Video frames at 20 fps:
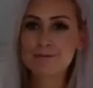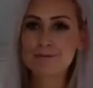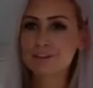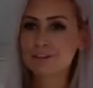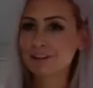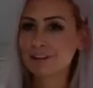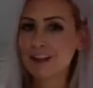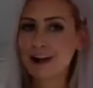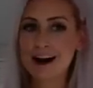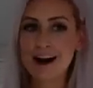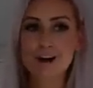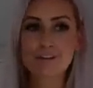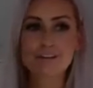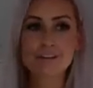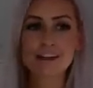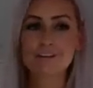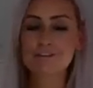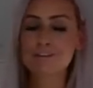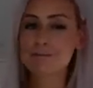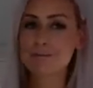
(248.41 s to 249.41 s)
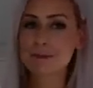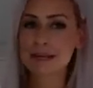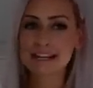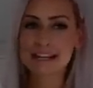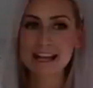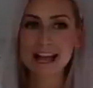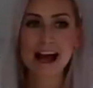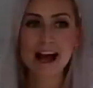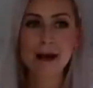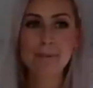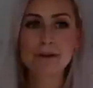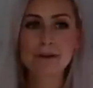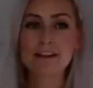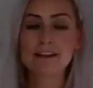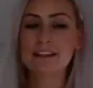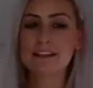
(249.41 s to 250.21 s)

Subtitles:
for laughing, for being happy.